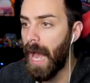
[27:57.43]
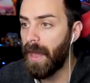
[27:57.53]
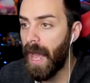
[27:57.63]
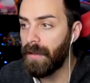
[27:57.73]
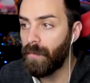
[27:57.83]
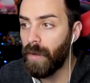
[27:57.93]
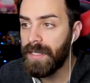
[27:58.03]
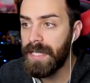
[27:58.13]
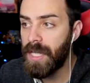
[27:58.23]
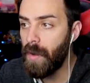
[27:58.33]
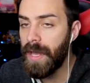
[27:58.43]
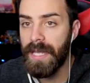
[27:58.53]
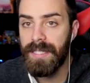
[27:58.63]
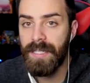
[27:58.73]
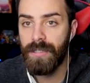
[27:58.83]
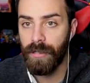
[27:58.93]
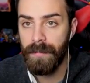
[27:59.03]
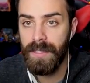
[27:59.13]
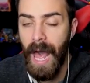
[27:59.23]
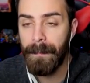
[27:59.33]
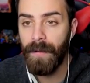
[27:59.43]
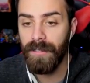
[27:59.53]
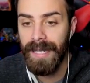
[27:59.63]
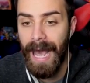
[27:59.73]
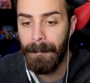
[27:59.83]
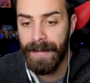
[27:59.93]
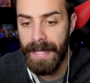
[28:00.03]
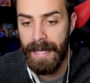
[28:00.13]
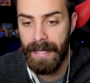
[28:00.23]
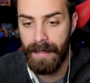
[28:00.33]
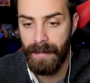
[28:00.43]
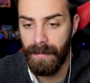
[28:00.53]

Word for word: I, I, what is he doing? Is he stream sniping? What's happening?